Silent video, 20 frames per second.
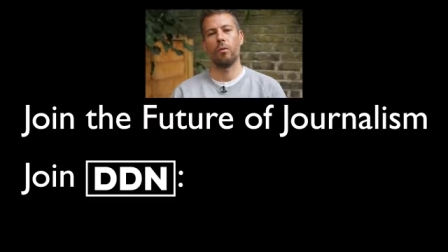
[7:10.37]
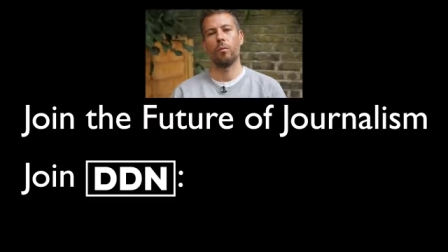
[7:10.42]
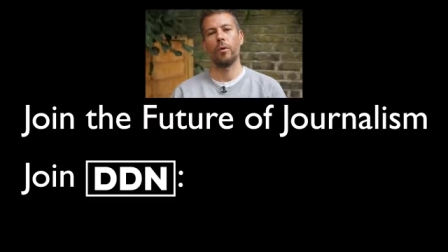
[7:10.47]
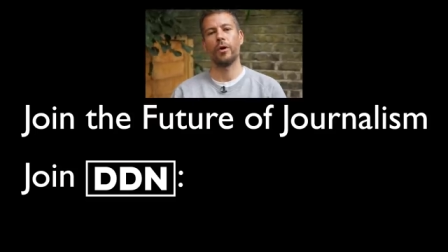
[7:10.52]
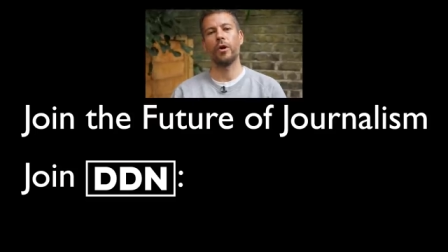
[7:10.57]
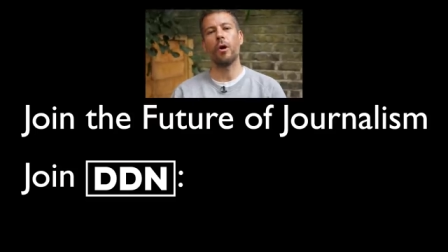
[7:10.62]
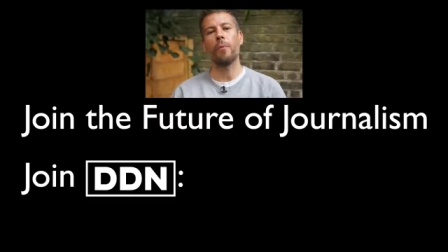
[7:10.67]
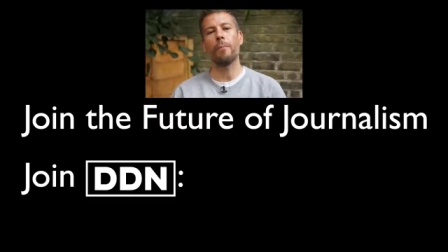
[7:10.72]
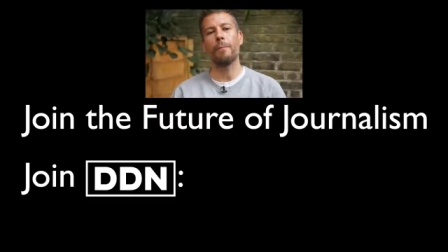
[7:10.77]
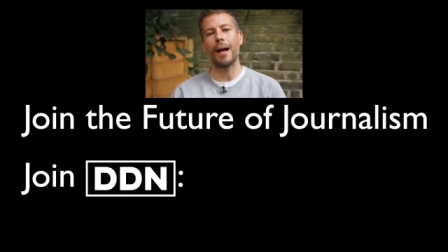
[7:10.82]

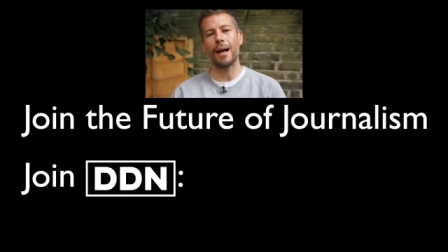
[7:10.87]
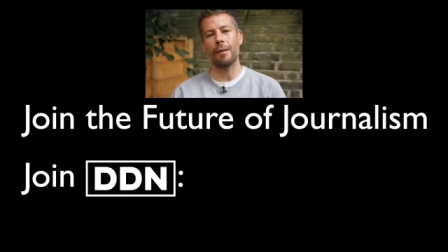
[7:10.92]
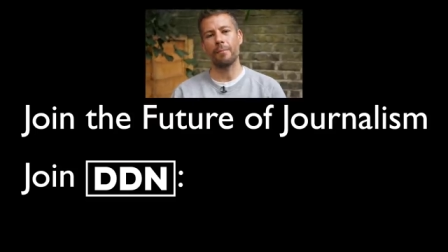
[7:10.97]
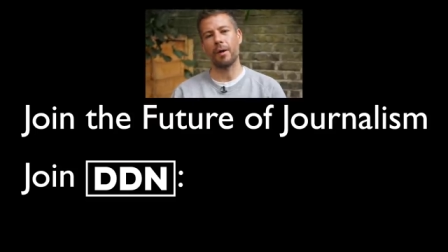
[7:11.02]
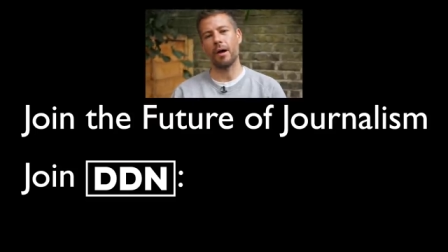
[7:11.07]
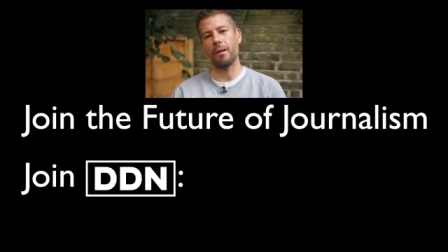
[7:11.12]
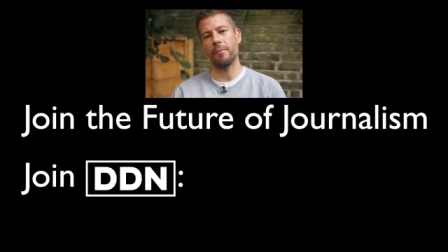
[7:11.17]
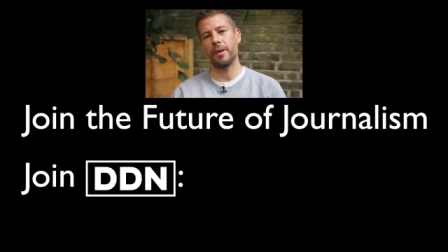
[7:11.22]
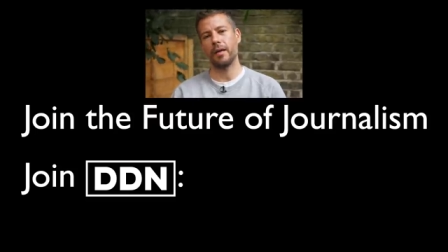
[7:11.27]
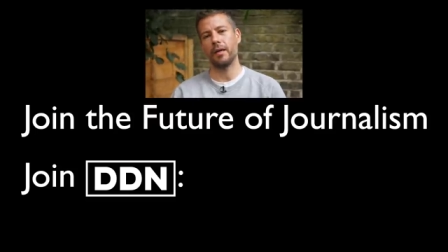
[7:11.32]
We're not backed
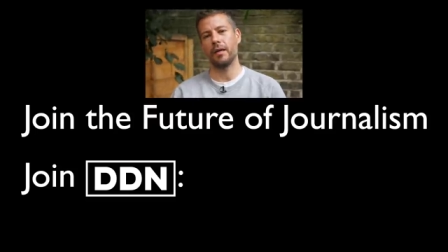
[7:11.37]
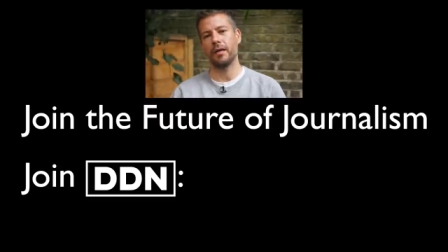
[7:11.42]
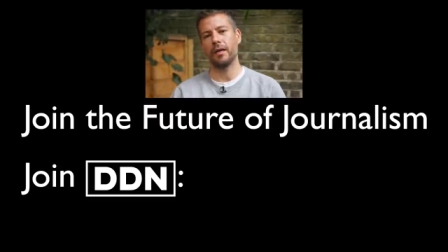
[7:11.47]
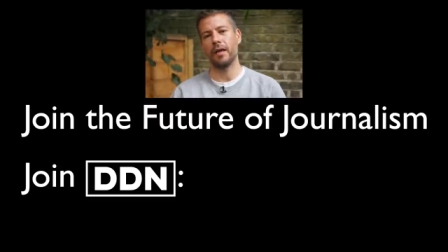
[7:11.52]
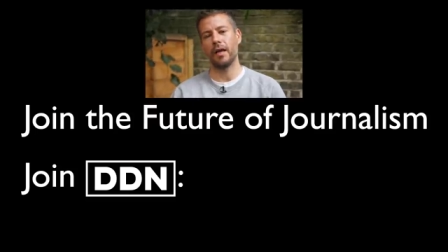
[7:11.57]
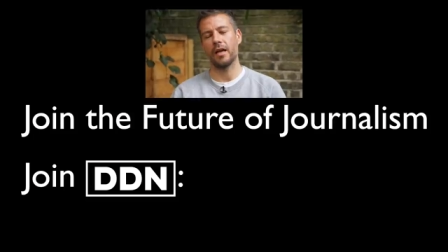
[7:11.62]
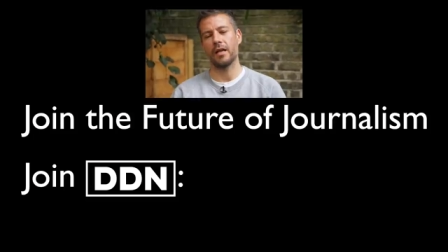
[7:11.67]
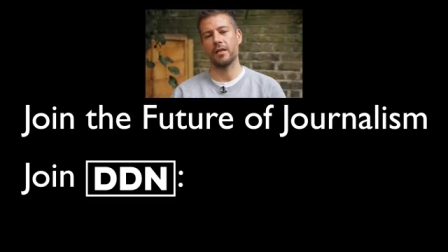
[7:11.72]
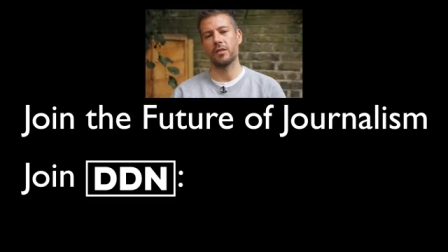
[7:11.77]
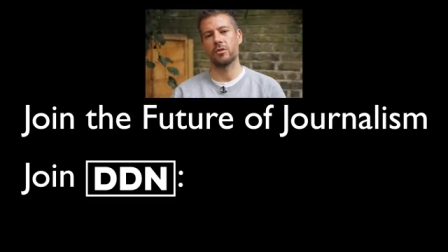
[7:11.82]
by
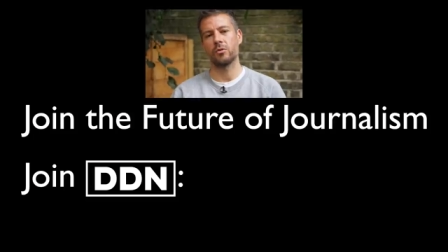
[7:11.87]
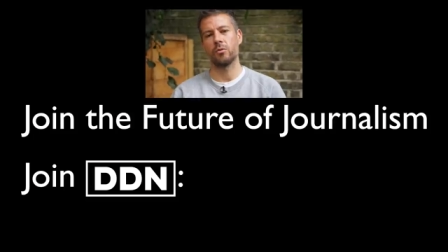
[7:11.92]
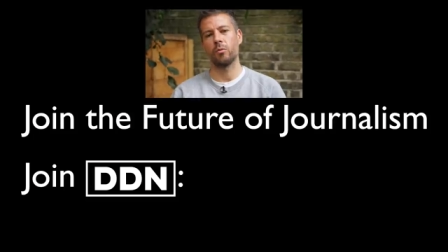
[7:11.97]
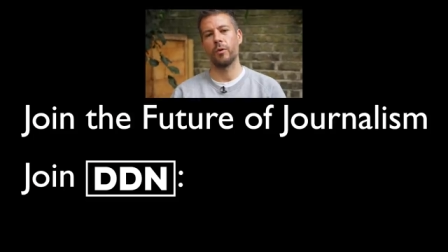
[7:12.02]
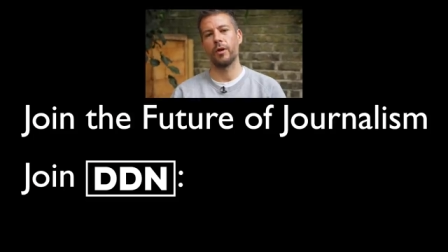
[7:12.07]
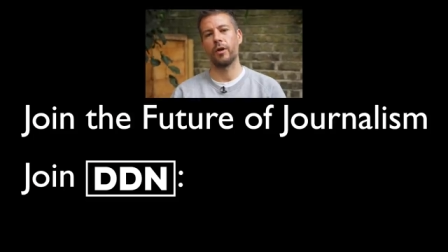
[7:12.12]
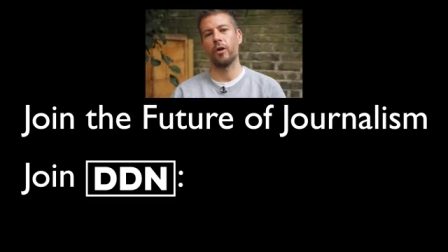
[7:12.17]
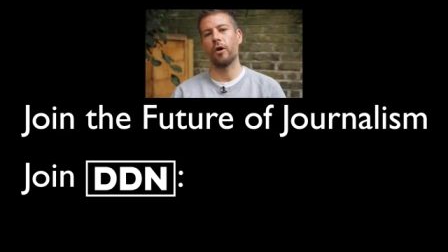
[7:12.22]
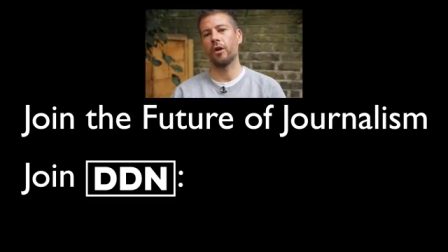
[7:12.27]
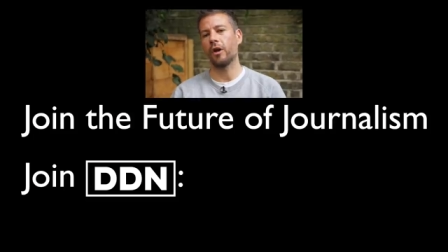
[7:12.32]
billionaires,
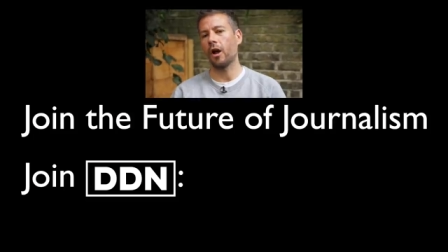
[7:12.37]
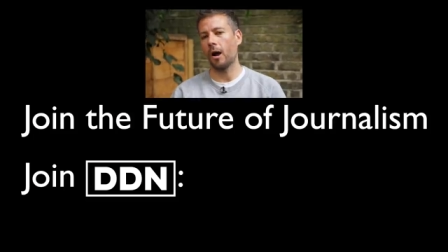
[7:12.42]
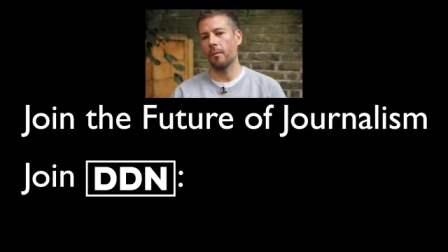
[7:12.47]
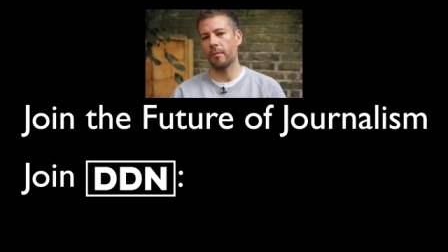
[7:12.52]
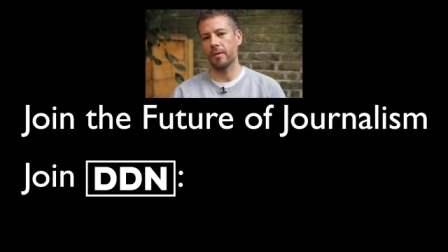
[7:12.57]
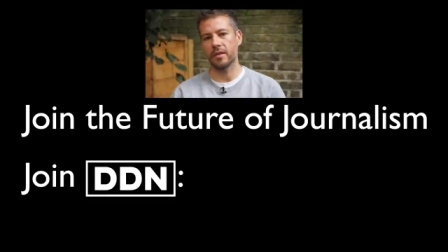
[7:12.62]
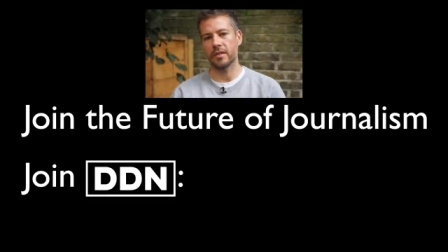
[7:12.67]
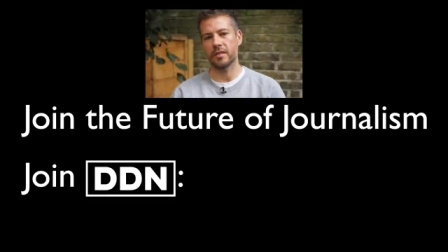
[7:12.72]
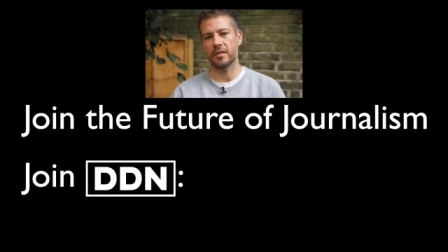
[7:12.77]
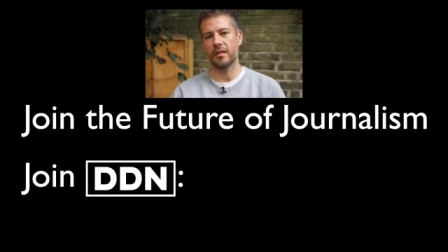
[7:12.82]
we're not an
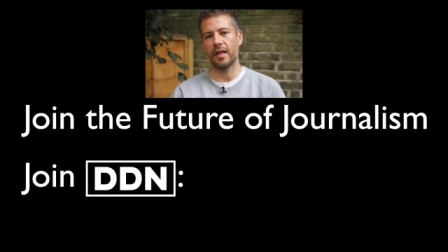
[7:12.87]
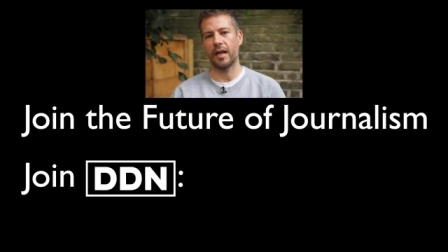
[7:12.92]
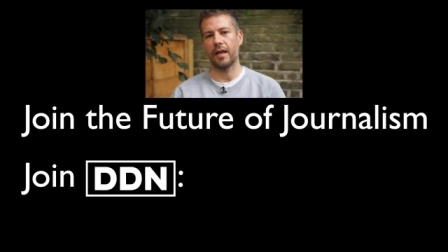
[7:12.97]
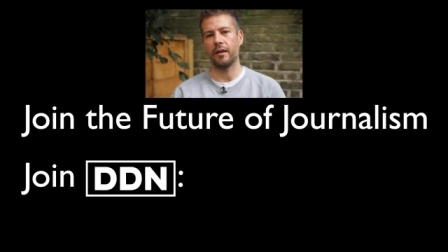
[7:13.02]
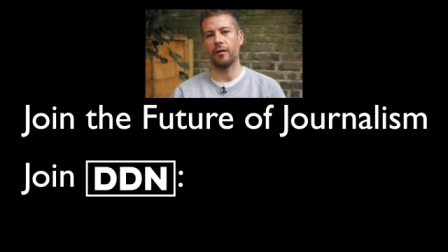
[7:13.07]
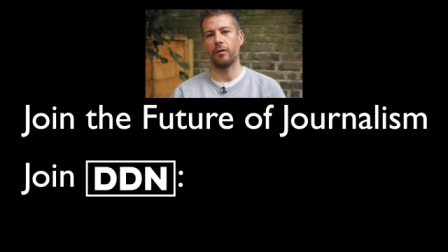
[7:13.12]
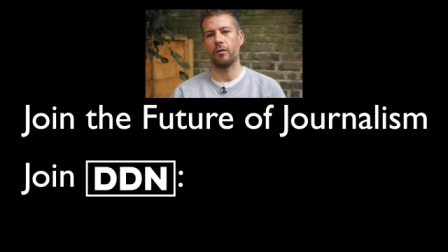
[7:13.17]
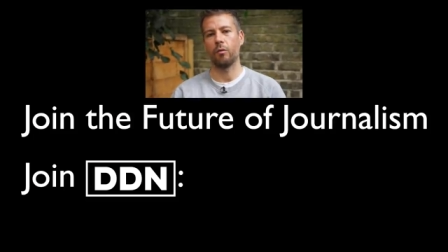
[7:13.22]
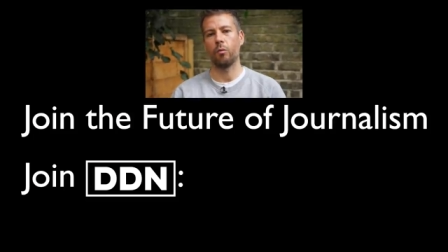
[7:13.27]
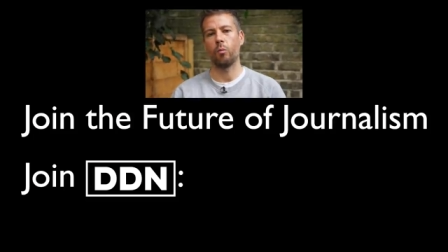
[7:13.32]
arm of the
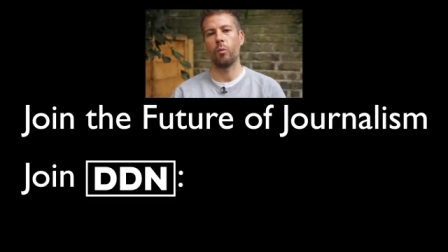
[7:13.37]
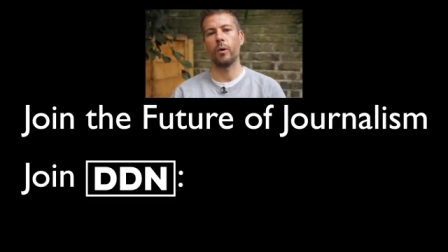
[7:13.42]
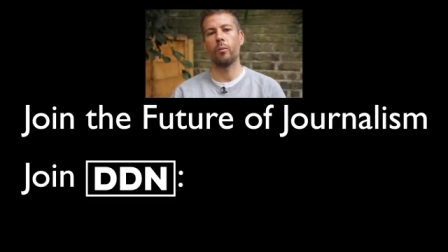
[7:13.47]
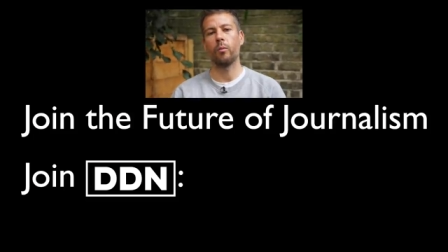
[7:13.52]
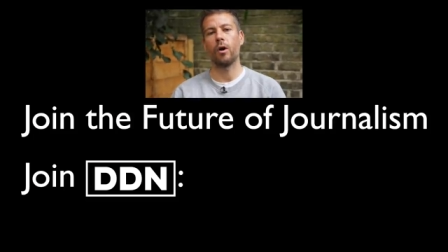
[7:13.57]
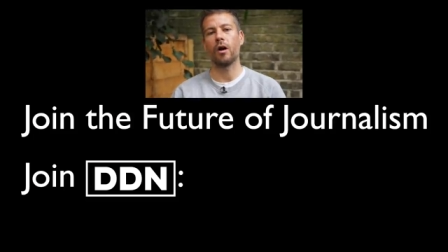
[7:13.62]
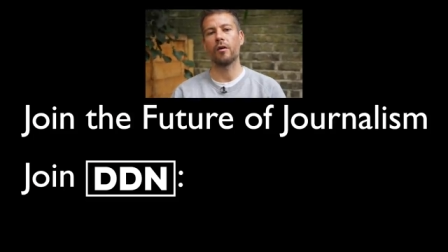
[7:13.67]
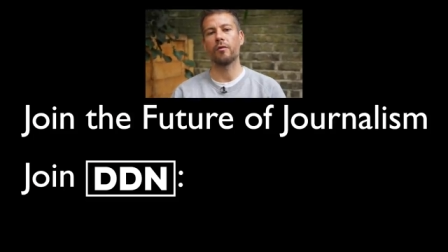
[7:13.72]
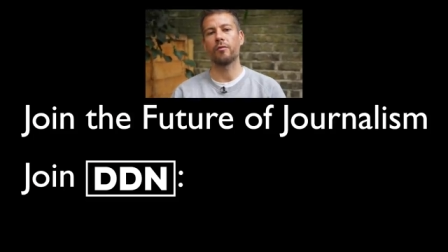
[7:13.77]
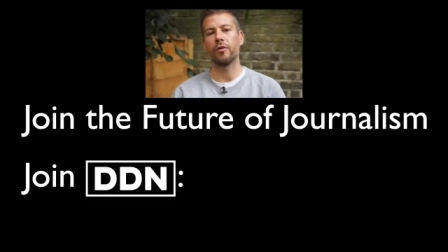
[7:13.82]
state, we
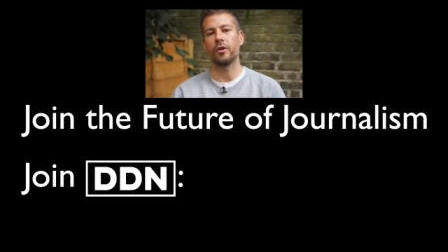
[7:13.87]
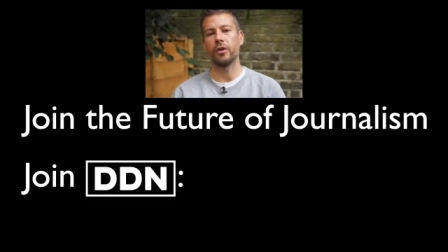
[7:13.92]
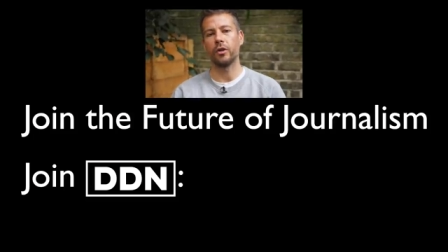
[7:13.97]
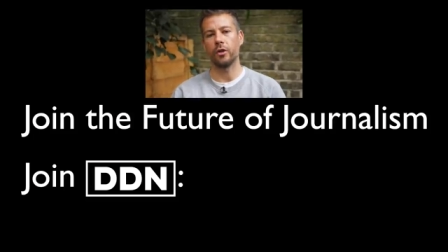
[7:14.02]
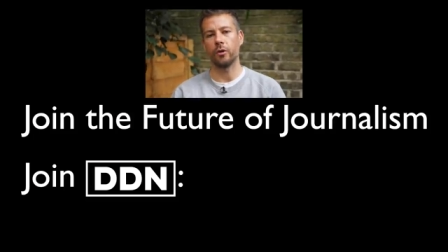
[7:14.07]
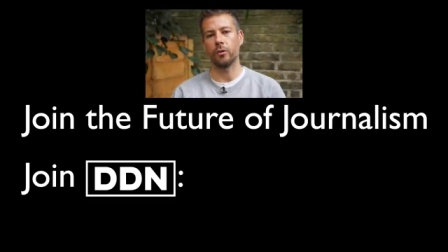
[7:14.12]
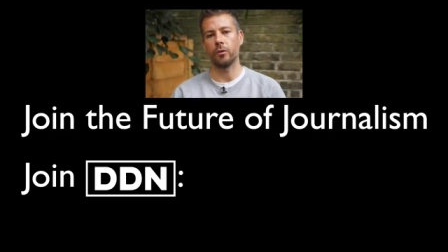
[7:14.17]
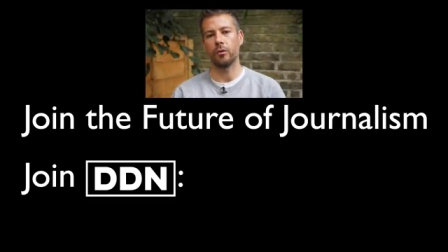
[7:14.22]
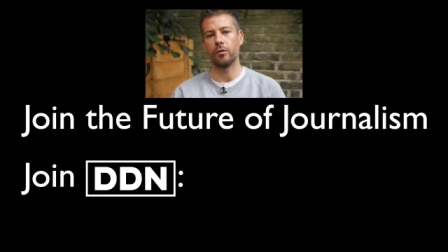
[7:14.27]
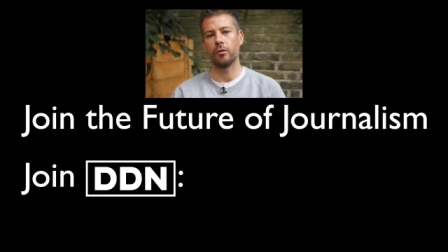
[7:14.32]
work for
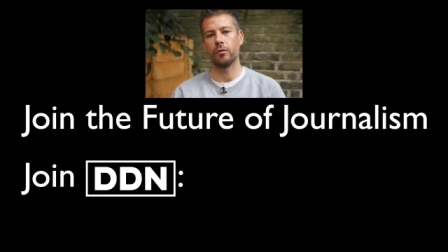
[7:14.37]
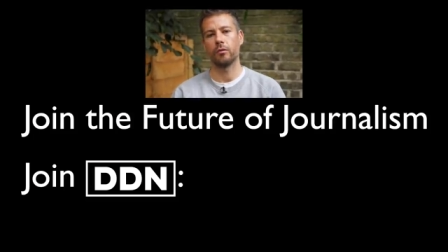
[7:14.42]
you.